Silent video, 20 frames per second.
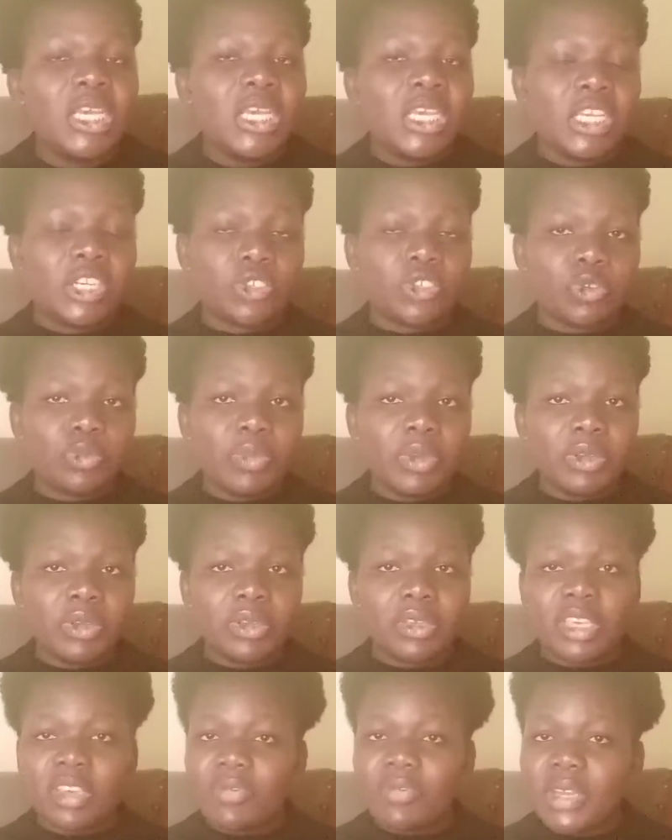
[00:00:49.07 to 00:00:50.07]
It could be
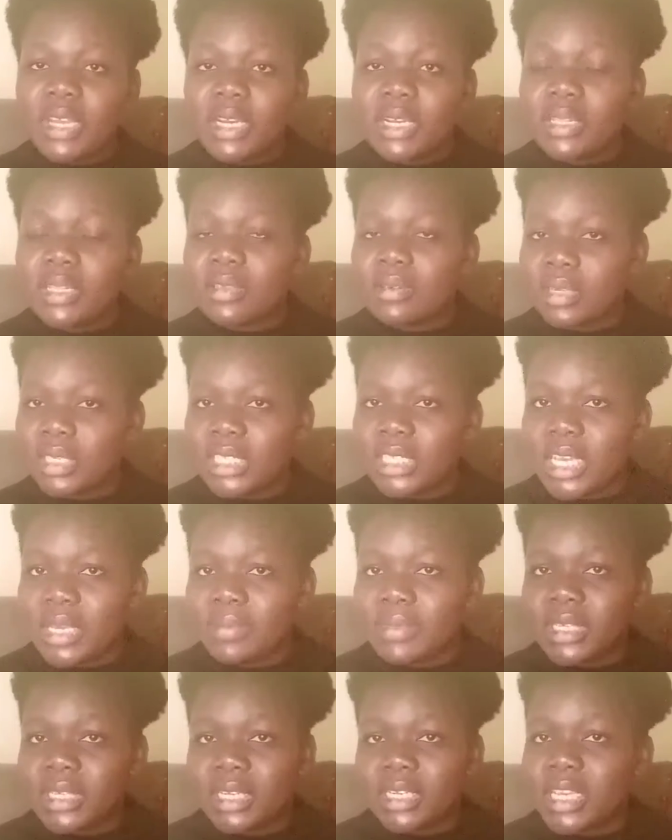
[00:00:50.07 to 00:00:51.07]
given 3
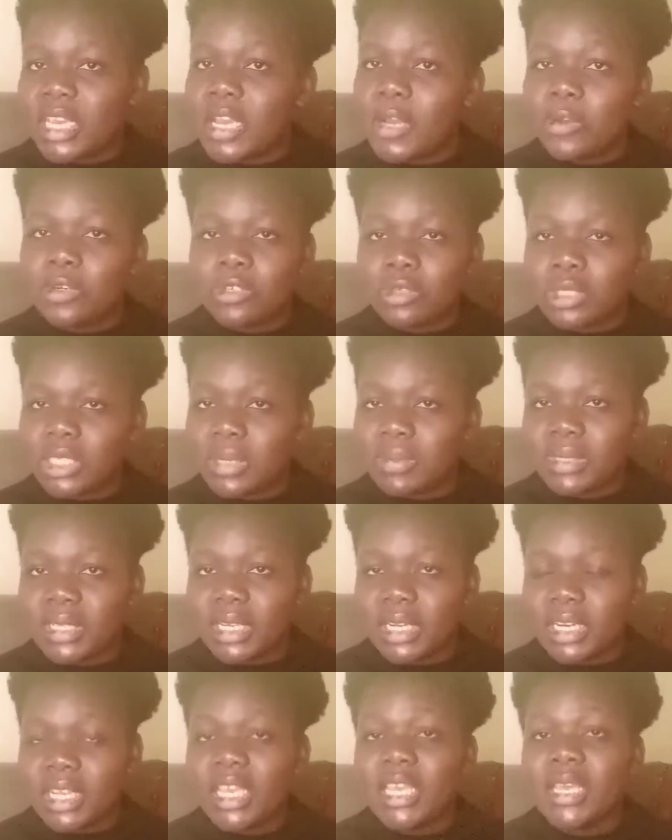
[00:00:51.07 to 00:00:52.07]
times a day or 2 times a
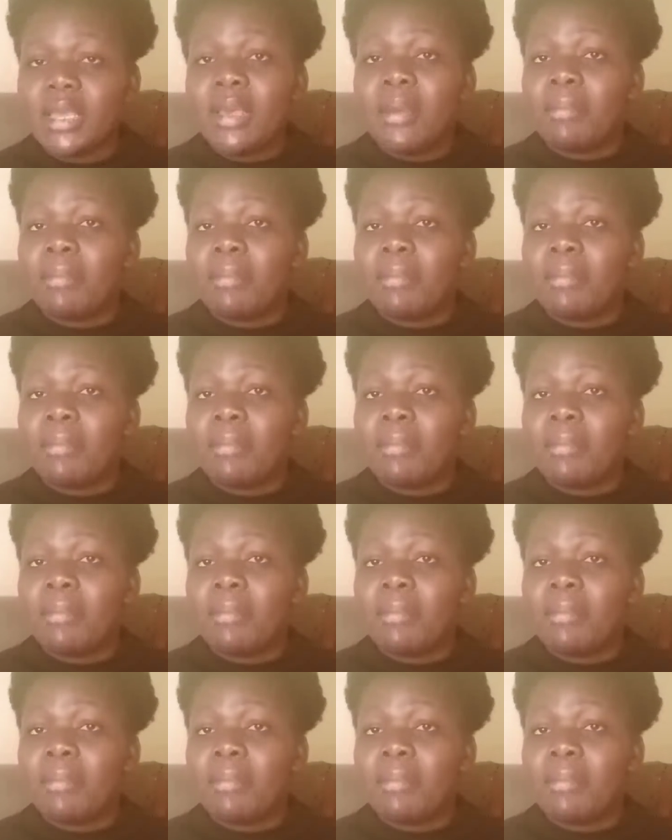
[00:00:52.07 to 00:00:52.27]
day,